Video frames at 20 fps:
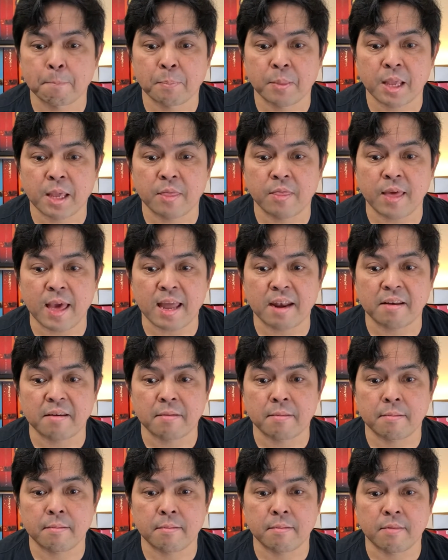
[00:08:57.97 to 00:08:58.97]
Then
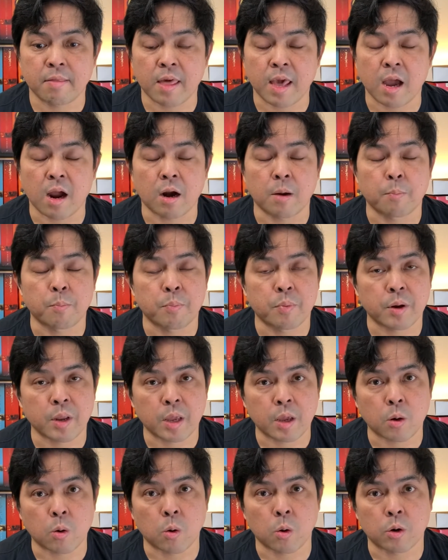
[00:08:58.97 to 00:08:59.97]
they are
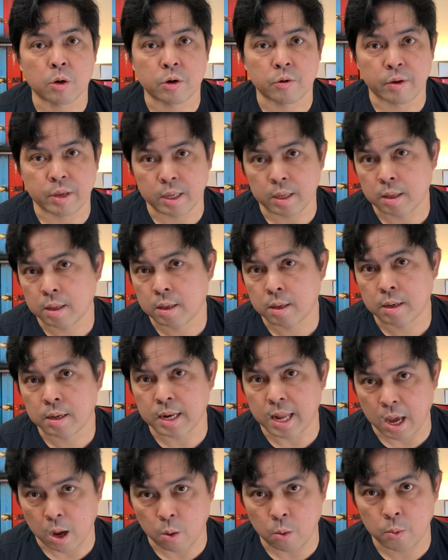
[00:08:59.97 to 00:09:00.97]
pre-ordering
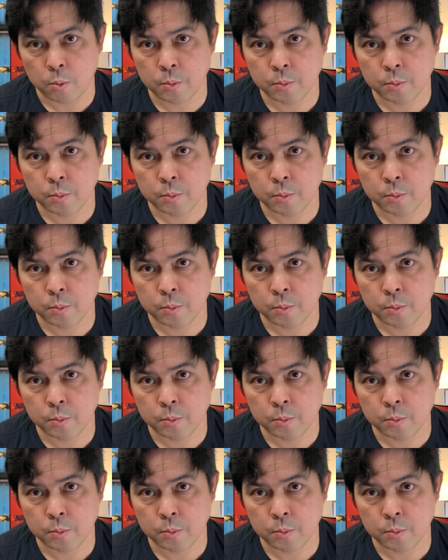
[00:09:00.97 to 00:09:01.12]
now.